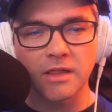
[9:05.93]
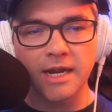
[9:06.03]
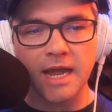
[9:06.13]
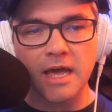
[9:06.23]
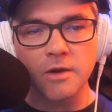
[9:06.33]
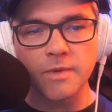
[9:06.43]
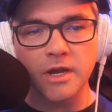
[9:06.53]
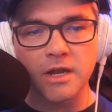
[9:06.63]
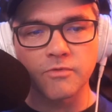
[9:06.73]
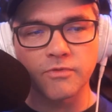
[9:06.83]
Like, how do we
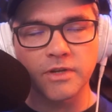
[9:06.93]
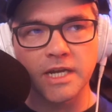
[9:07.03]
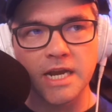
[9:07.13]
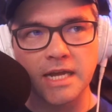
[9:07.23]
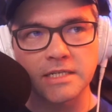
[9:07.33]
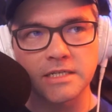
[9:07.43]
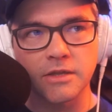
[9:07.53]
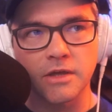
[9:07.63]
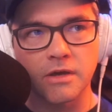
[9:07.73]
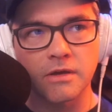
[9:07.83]
kind of connect
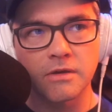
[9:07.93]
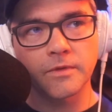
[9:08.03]
the